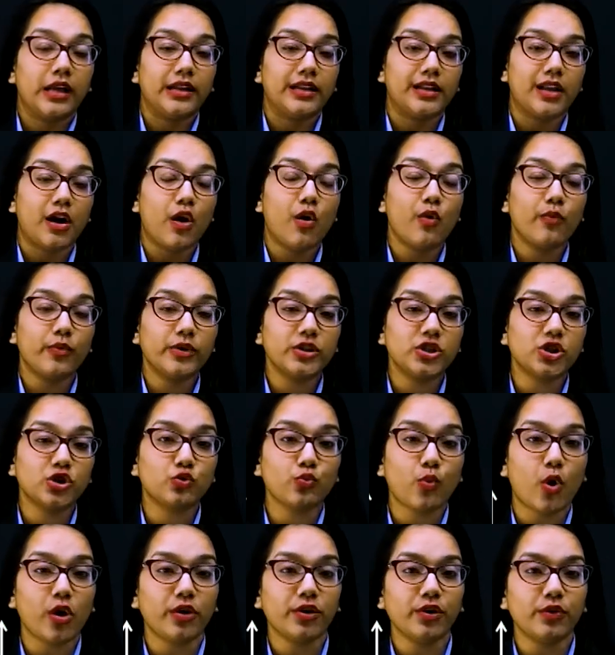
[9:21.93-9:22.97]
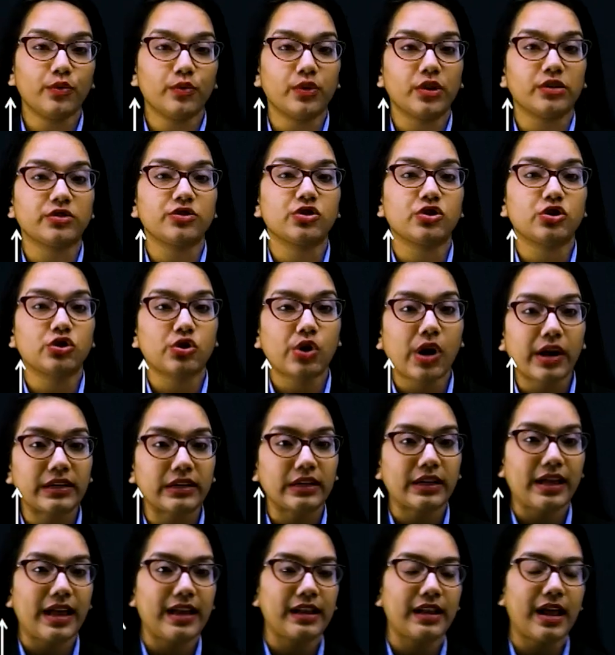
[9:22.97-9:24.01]
Now we just wanted to
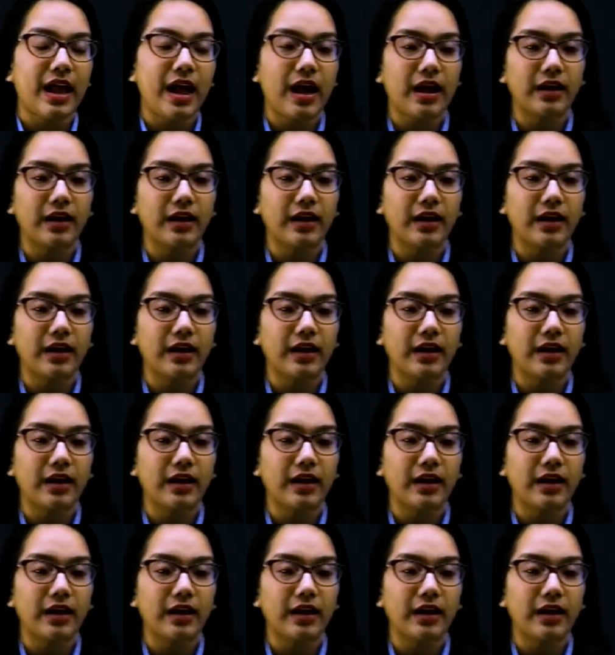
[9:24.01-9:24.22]
construct an